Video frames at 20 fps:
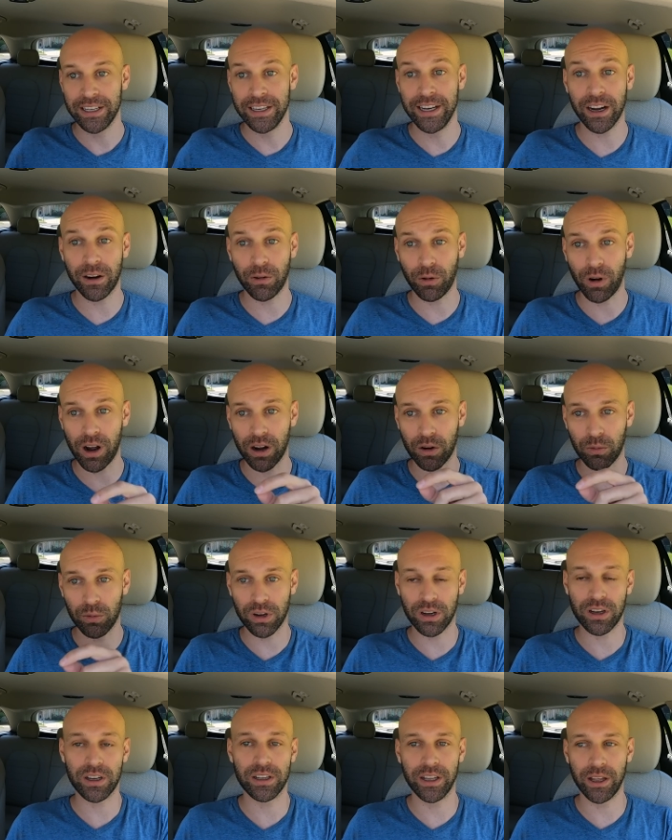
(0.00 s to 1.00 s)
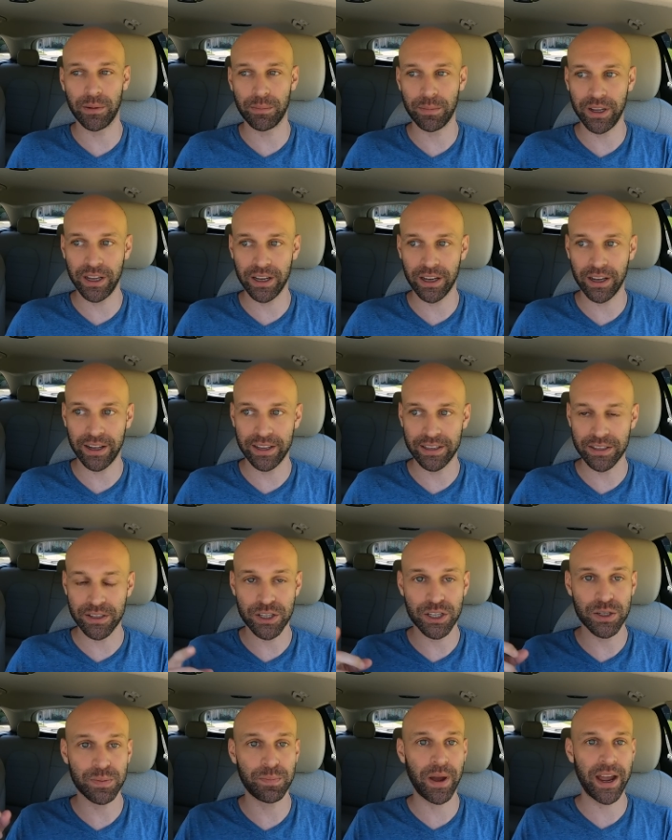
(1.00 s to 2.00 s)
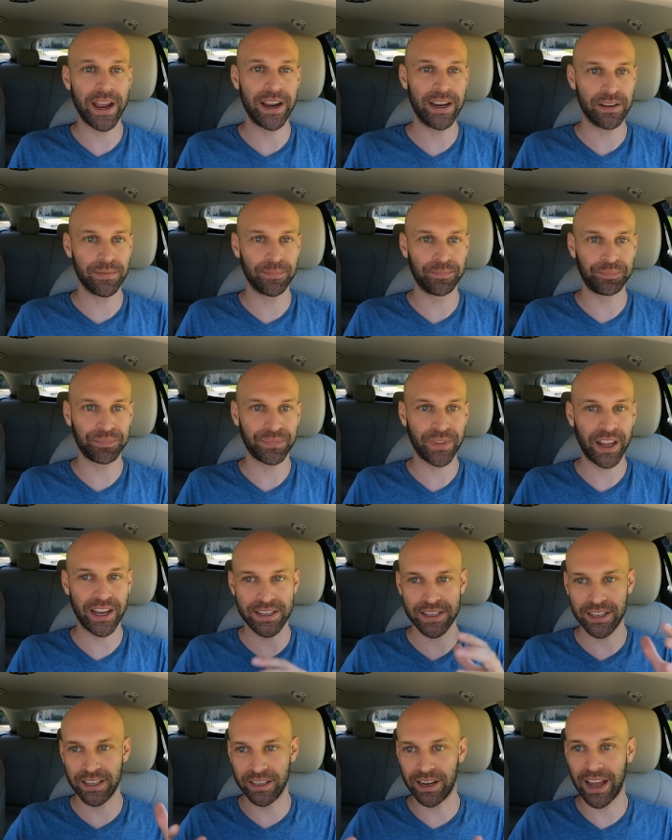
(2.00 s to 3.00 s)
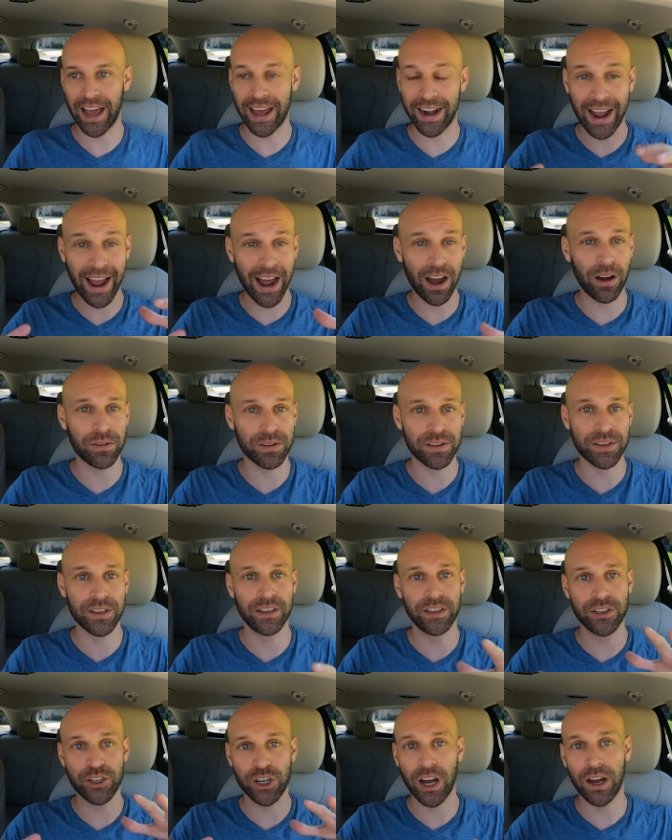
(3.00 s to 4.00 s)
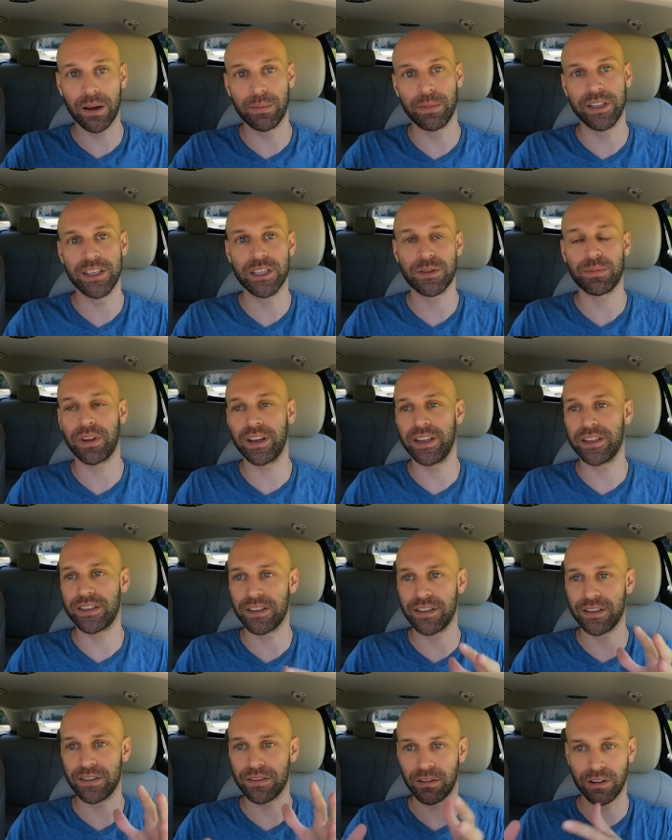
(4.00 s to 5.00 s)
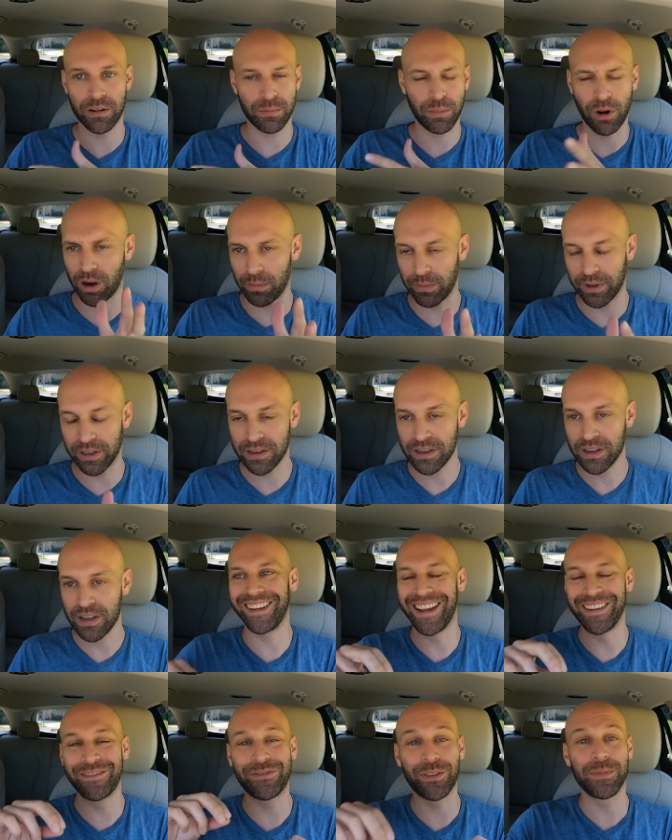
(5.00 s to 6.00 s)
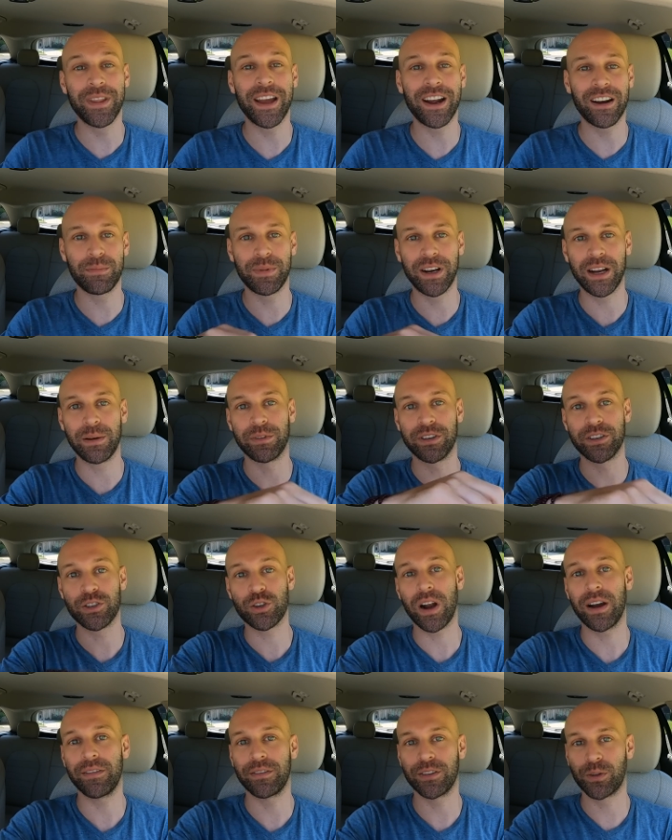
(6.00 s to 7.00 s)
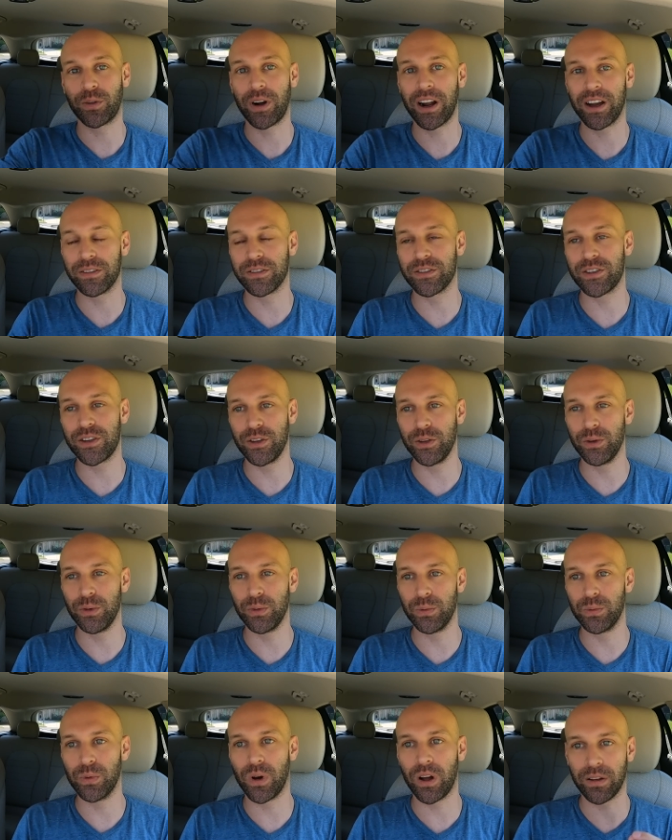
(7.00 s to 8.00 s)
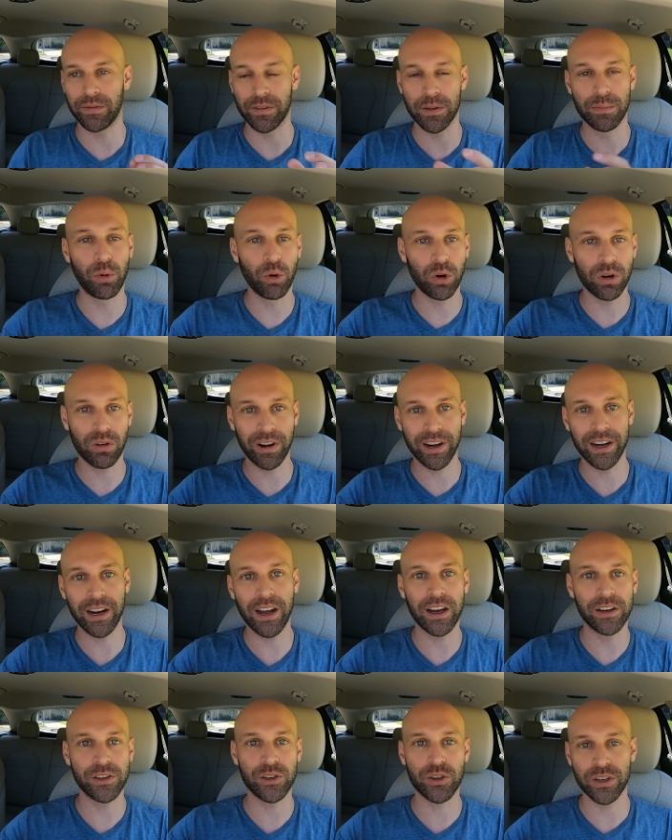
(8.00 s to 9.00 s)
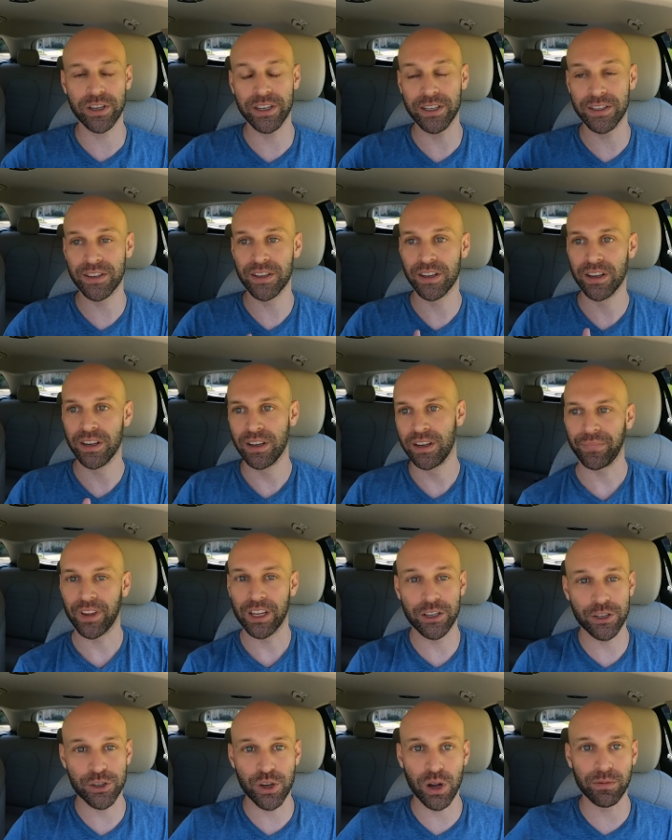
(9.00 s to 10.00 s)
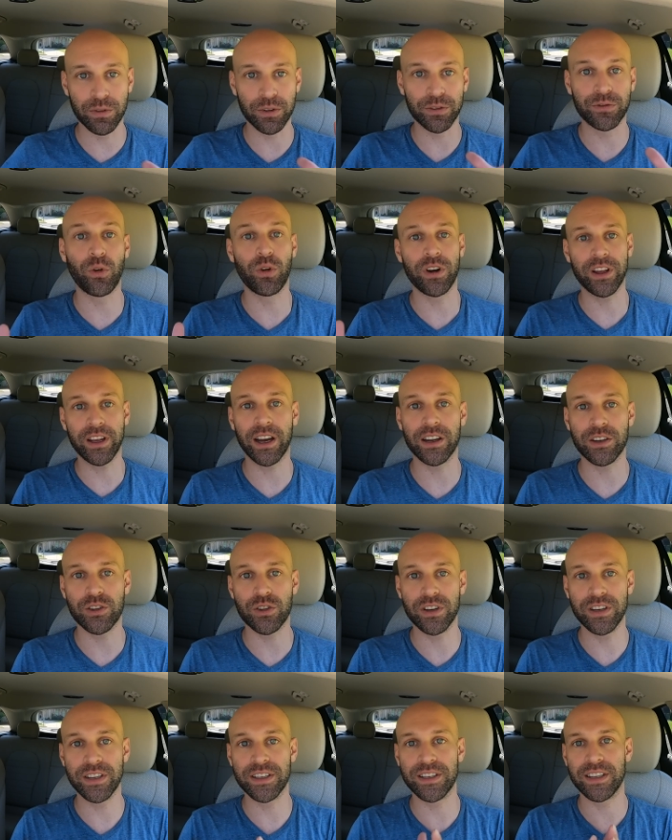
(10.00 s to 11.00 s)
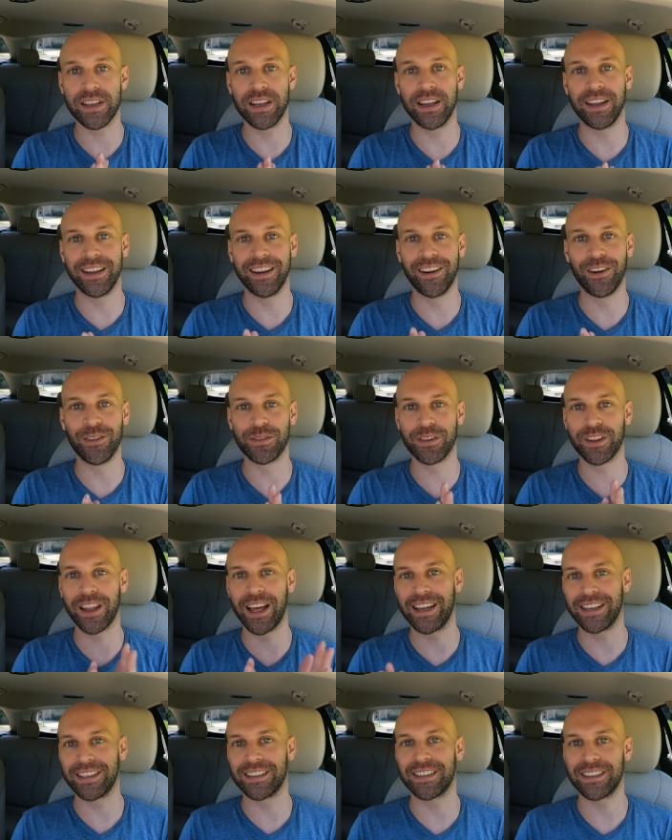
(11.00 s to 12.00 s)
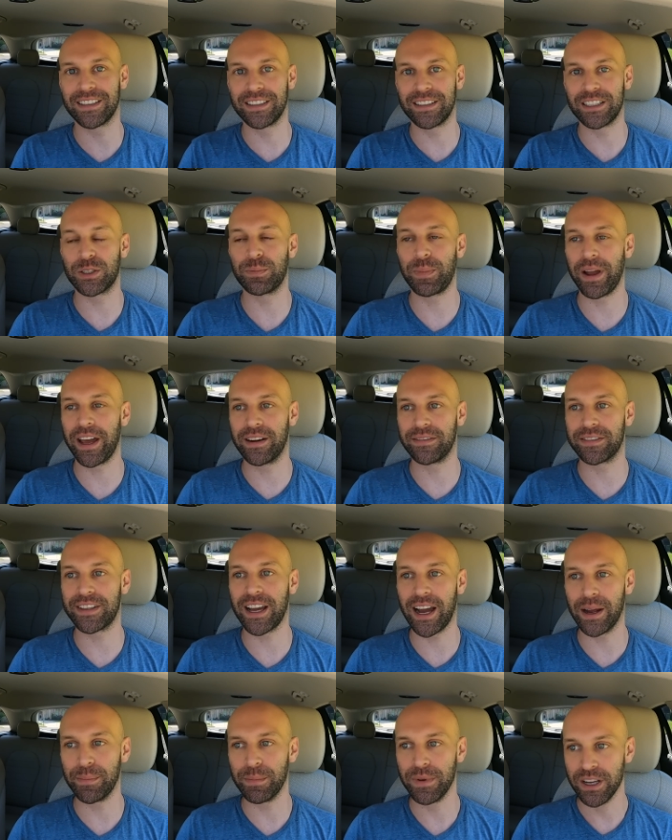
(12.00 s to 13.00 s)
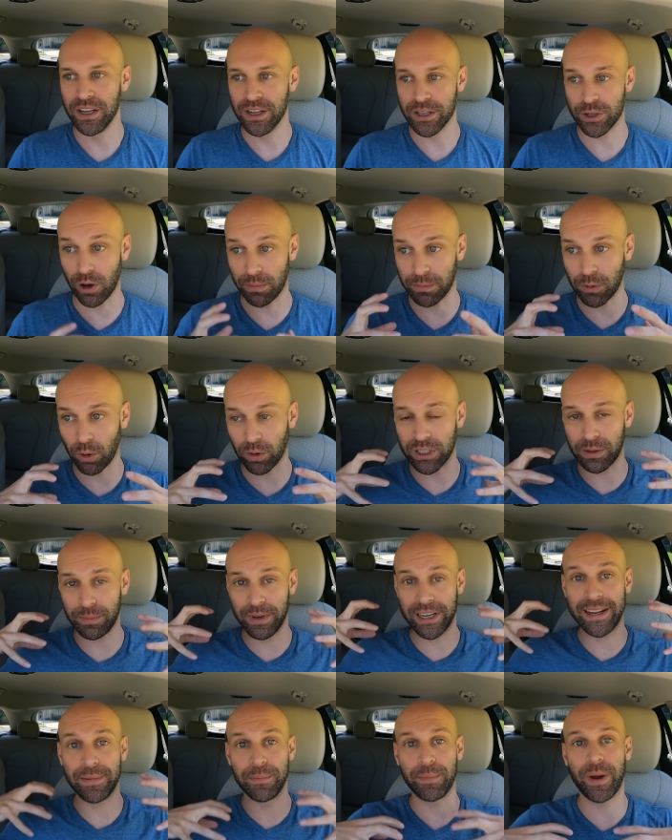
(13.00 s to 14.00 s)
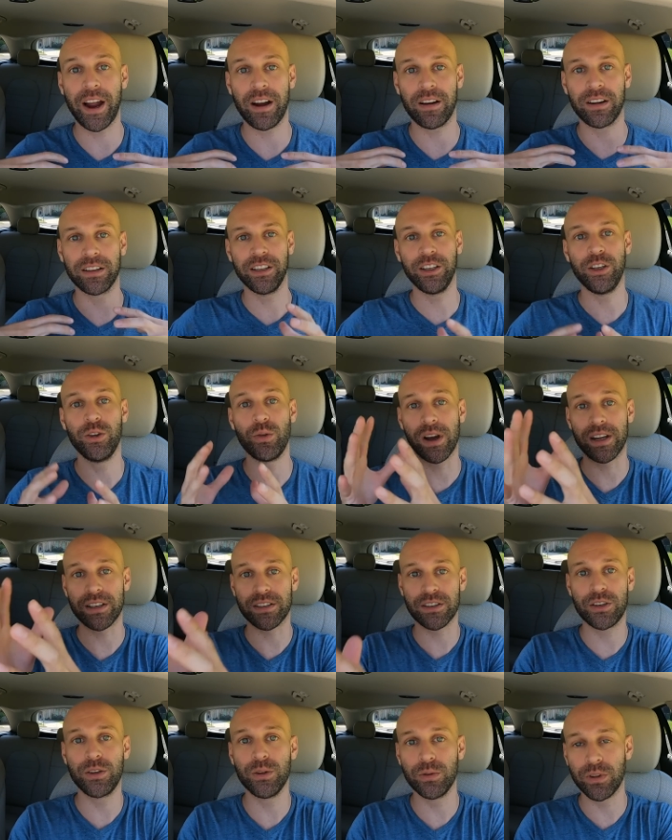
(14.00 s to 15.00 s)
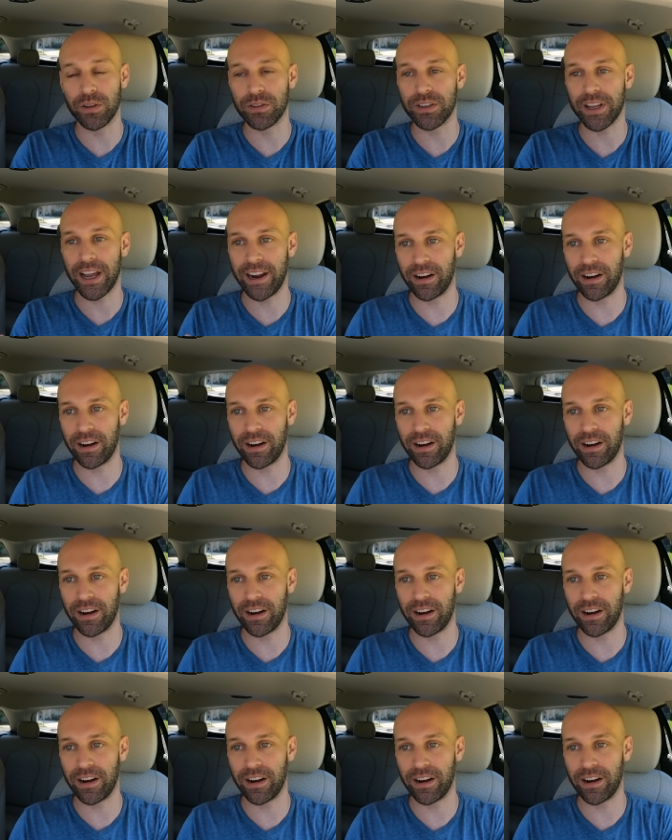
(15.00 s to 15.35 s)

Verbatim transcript: Nicaragua, Colombia, and Spain, as in had a house and a job in these places or an apartment. And from there, I've been able to travel around to all of the bordering countries, just over 40 countries over that span of time. So I'm going to be comparing the US to those